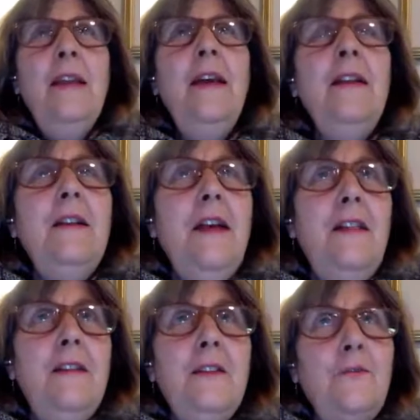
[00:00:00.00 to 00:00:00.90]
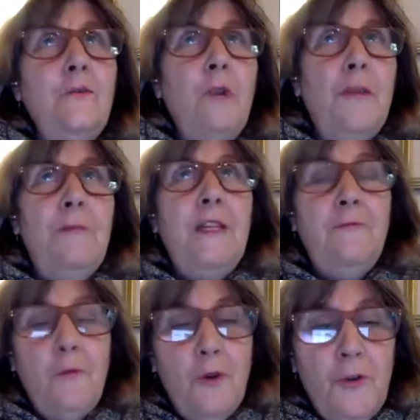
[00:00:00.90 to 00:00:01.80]
Ed and Alex through One
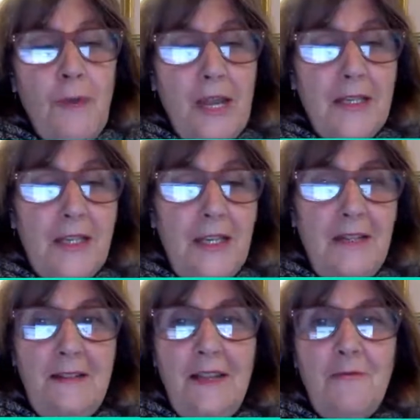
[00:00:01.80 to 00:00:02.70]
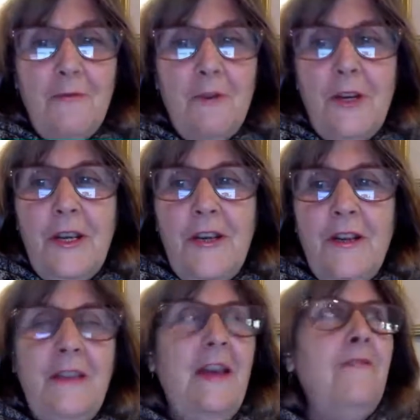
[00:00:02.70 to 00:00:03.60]
Peaceful World magazine. They were working
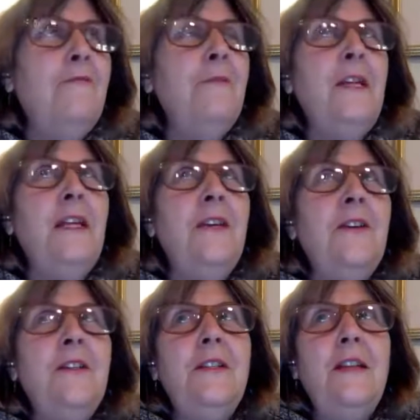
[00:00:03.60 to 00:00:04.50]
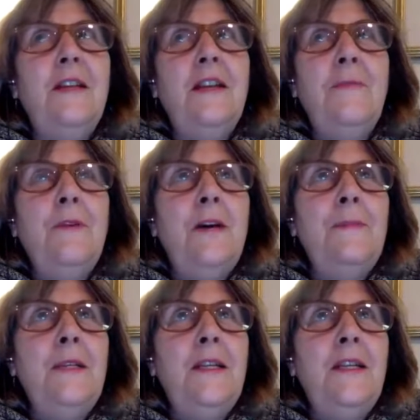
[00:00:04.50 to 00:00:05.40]
on that for many years, and I
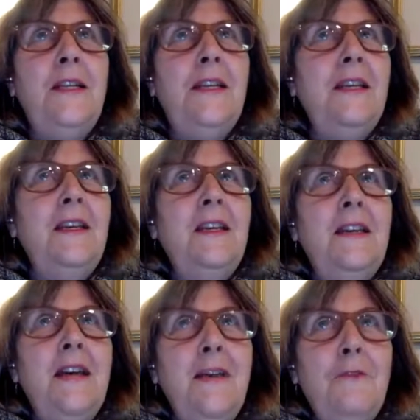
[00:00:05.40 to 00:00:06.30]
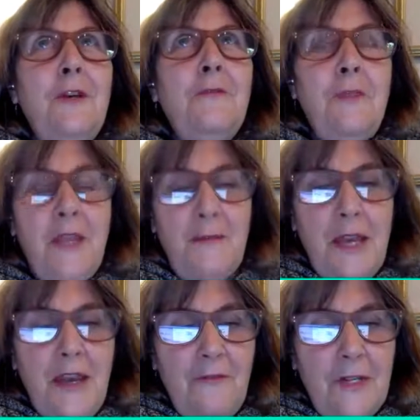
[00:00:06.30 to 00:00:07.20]
popped in and I worked for them
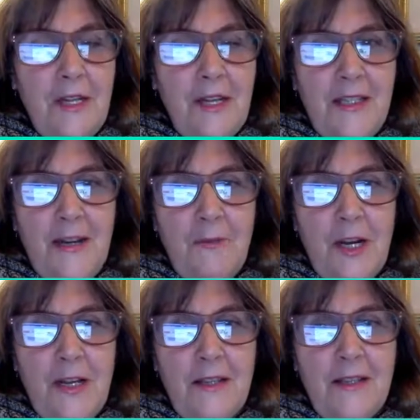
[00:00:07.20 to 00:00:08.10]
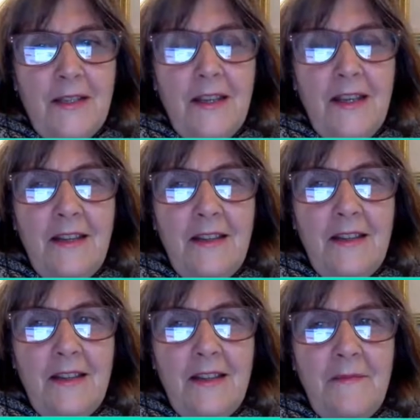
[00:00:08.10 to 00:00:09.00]
advertising wise. And
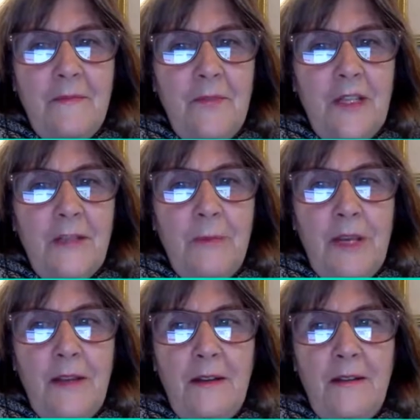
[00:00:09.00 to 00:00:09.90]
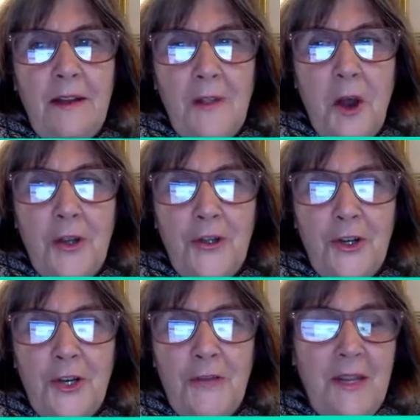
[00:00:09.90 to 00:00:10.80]
it's been a long
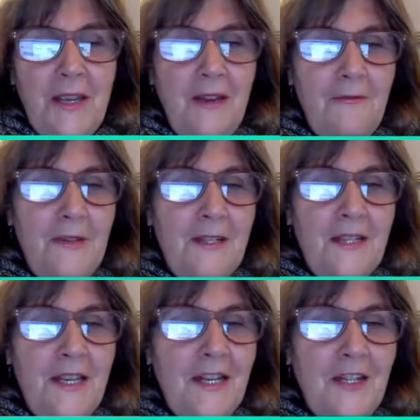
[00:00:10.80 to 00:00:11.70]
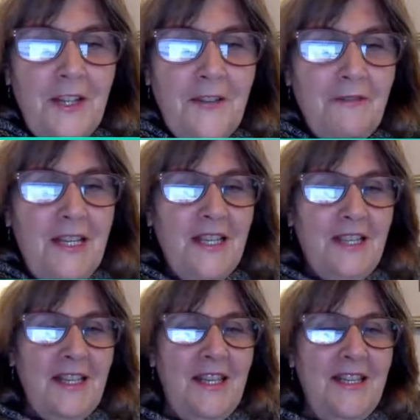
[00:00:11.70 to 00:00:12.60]
journey. We haven't seen each other
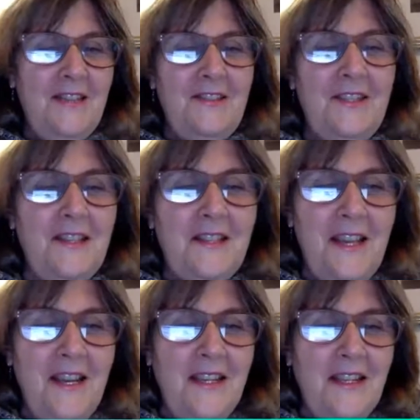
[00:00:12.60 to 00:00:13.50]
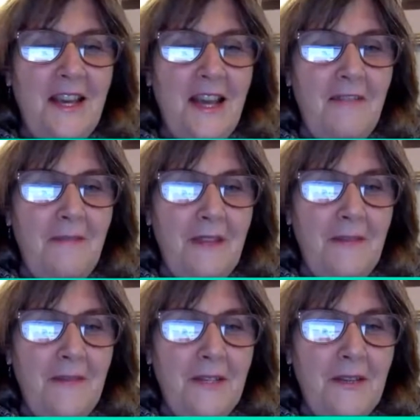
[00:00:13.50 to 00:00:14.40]
recently, so it's exciting to have
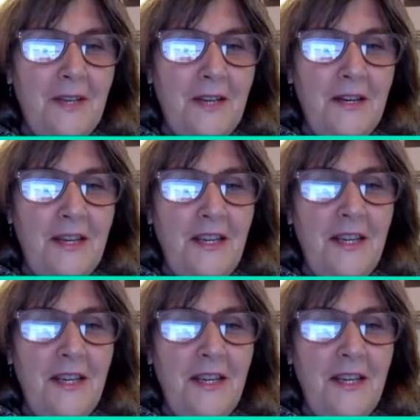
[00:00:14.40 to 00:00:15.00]
him. So here he